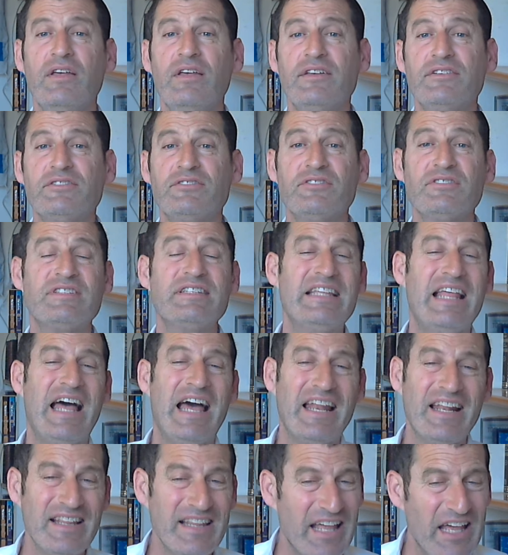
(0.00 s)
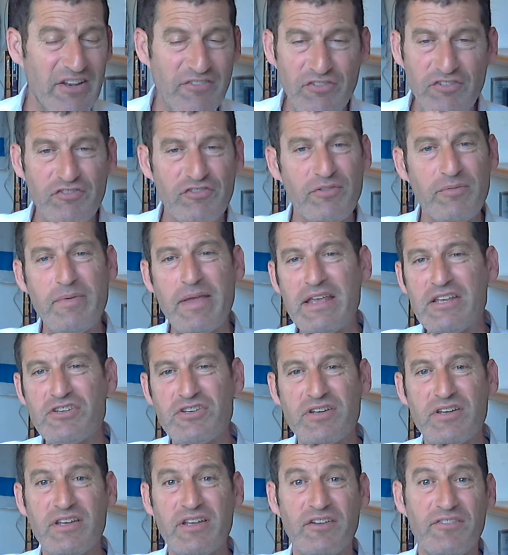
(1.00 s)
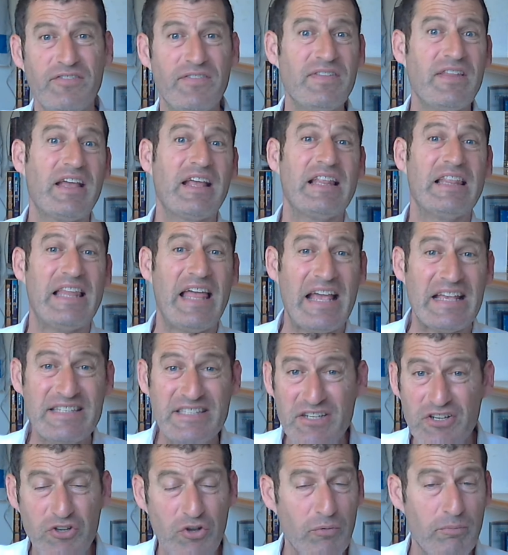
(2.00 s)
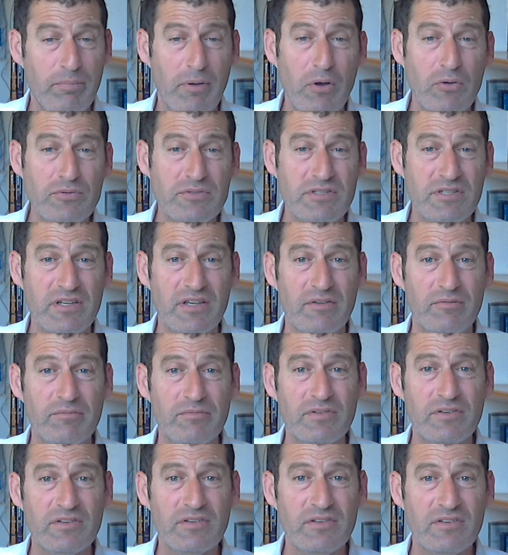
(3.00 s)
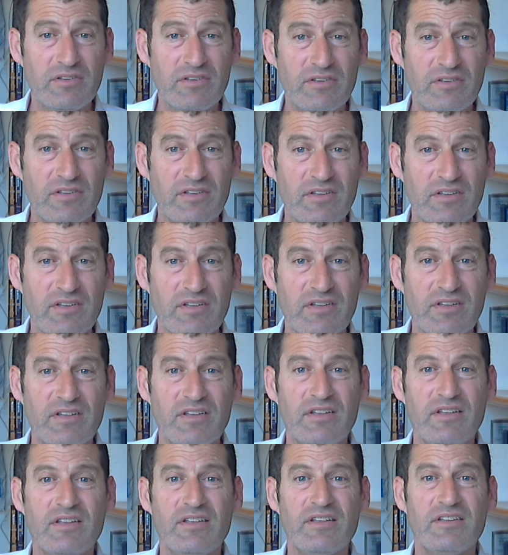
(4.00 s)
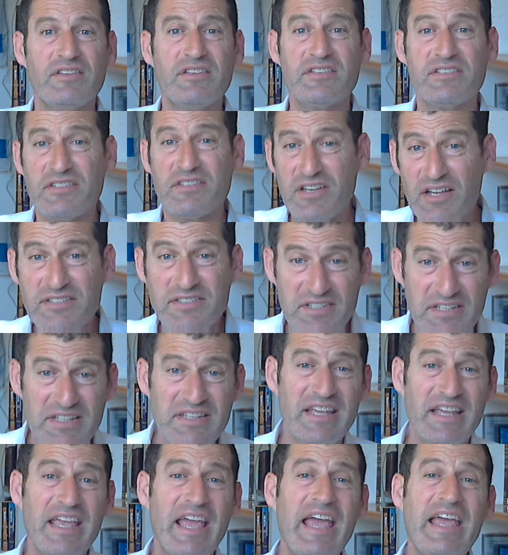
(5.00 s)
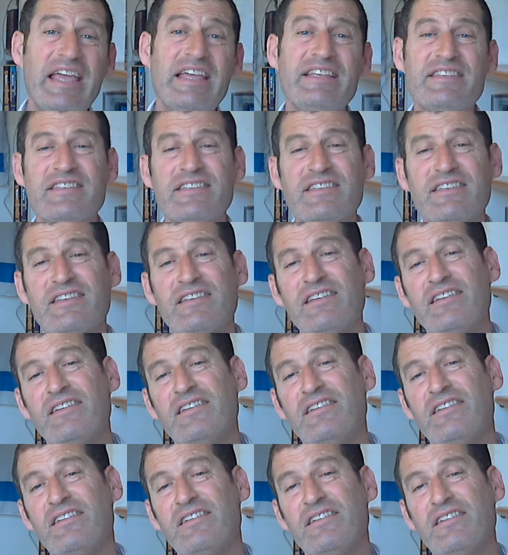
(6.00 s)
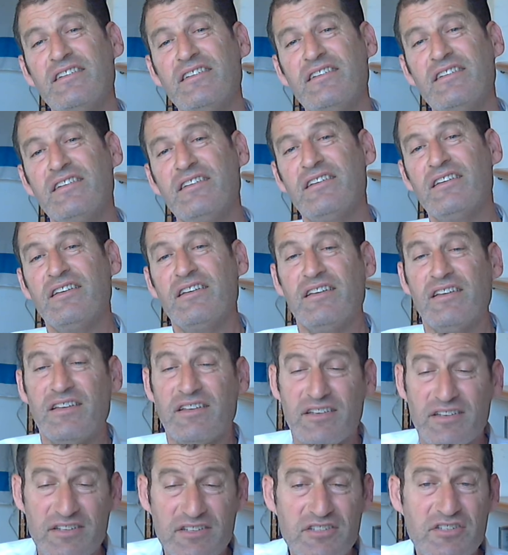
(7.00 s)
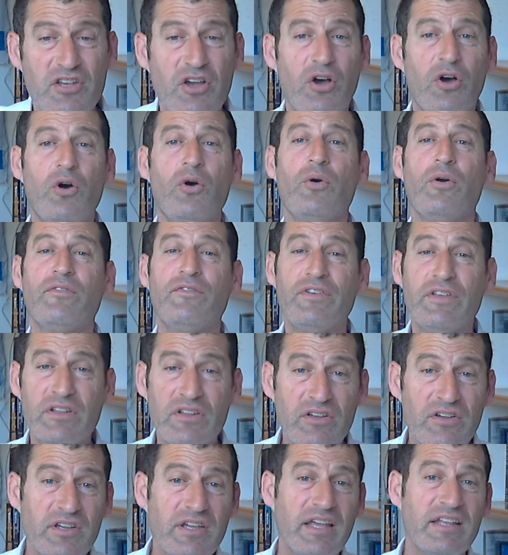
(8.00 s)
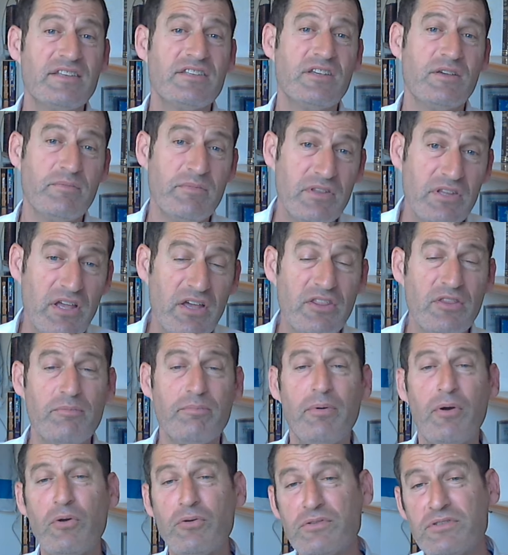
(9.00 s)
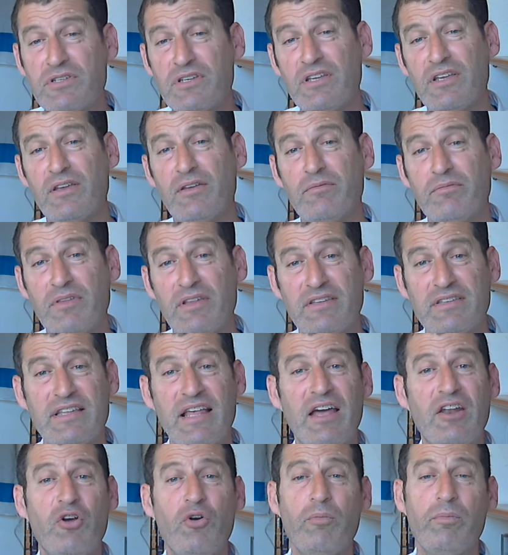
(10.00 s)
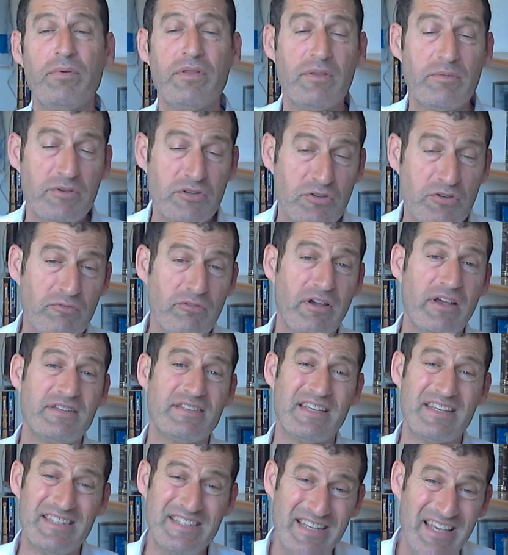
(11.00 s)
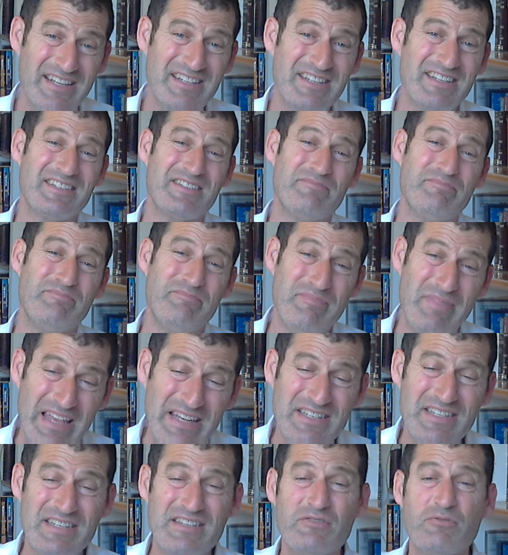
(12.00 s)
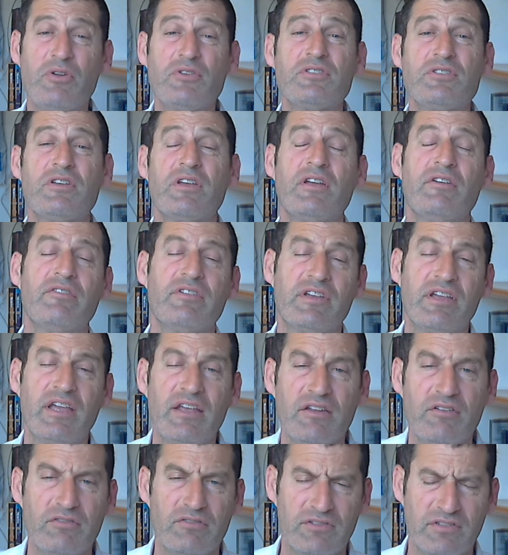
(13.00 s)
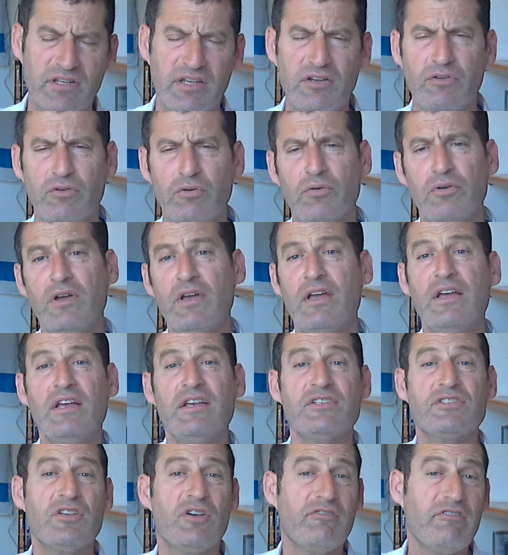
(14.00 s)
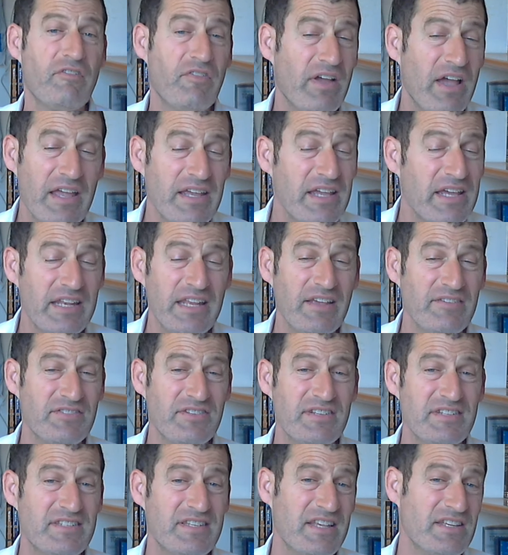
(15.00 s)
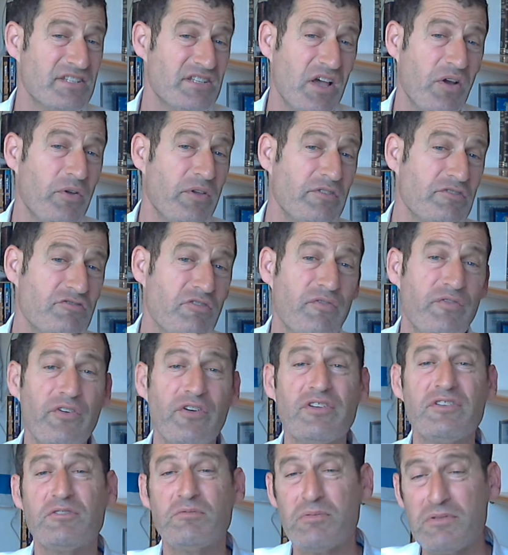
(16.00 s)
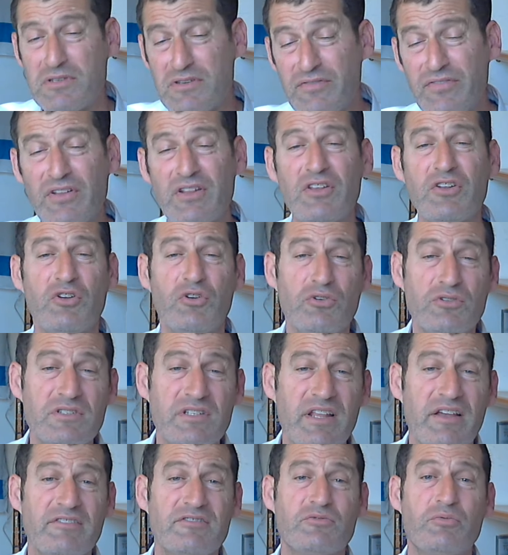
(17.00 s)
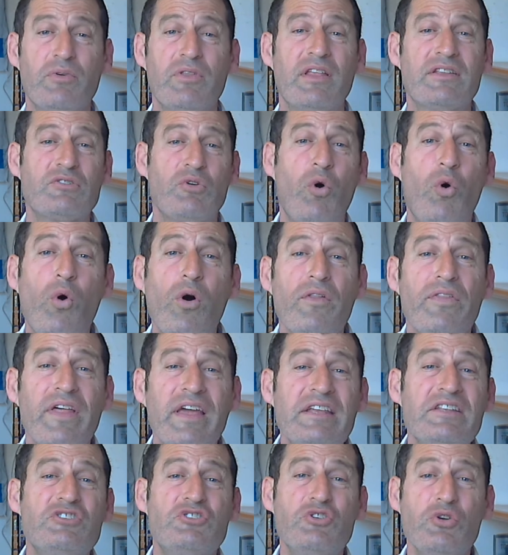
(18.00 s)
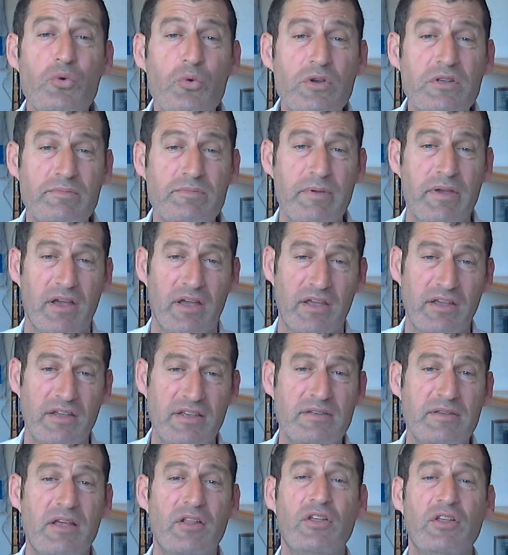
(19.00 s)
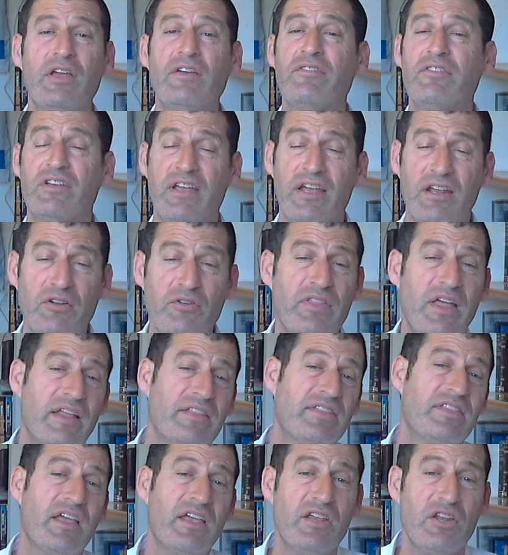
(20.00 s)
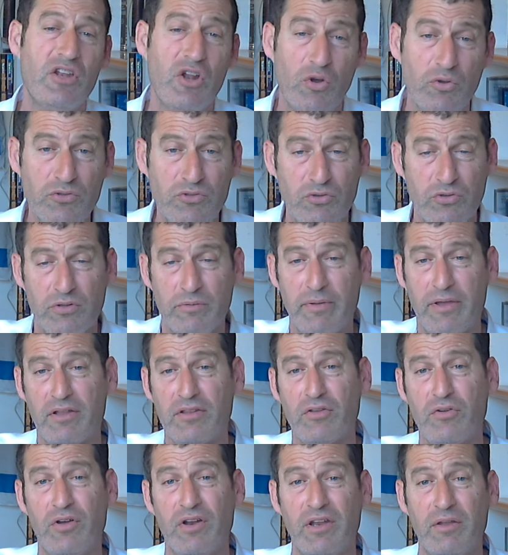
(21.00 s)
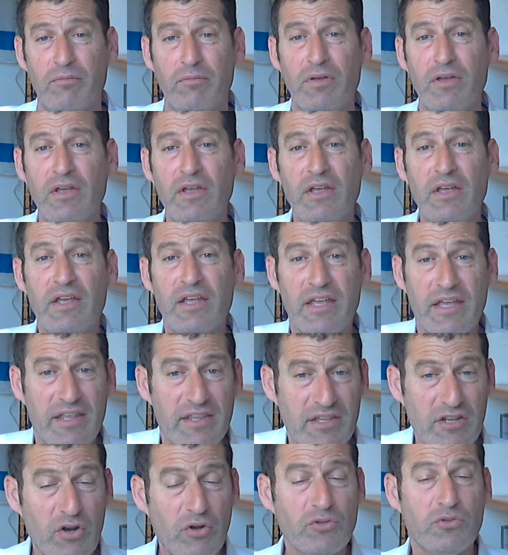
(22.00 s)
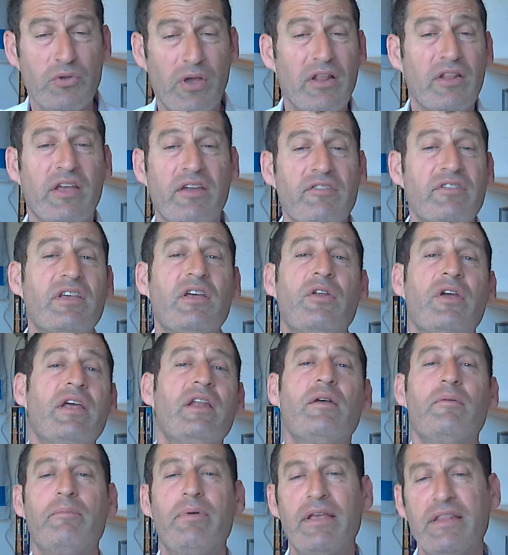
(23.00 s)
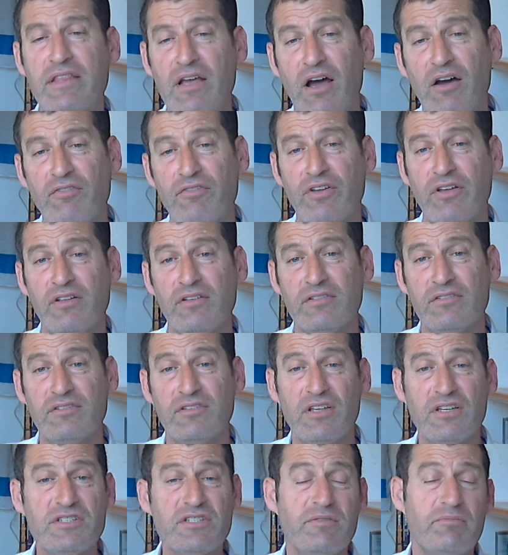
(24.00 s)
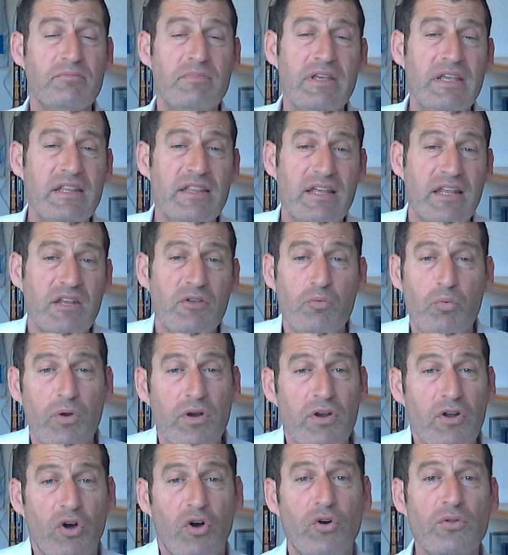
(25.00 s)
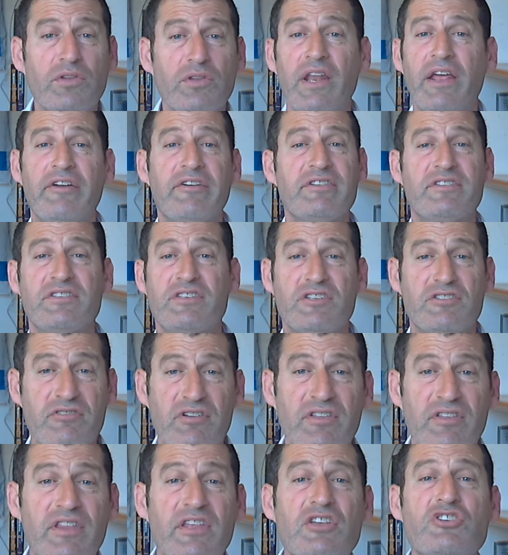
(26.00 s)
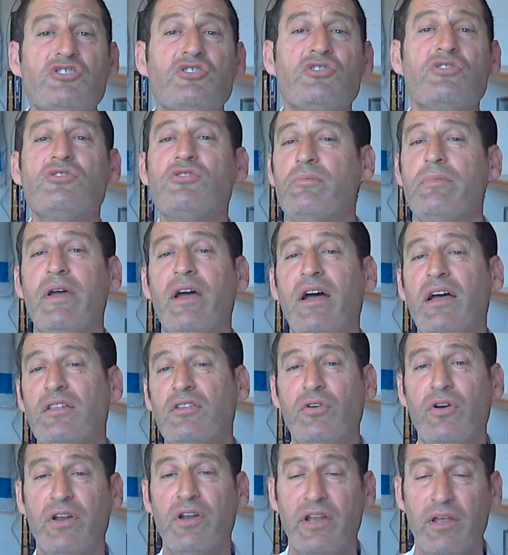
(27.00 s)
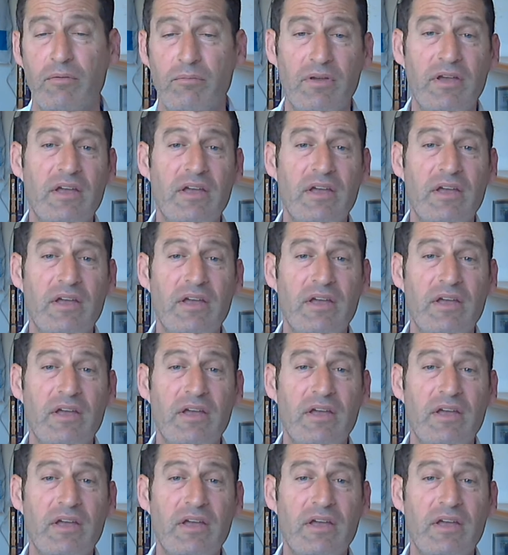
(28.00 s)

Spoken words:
So there's not a lot of information here from the classical poskim discussing the case. So if you look at some of the other poskim, it's not open. The Mishnah Brura, as I said, just mentions we don't say Elokeinu. So Rav Chaim Kanievsky says, no, he's referring specifically in Chutz La'aretz, where that's all they do is Elokeinu Elokeinu, that you don't do in the Birchat Kohanim. You don't do Elokeinu Elokeinu in a Beit Avel. Doesn't mean that he wouldn't hold in Eretz Yisrael that you shouldn't do Birchat Kohanim.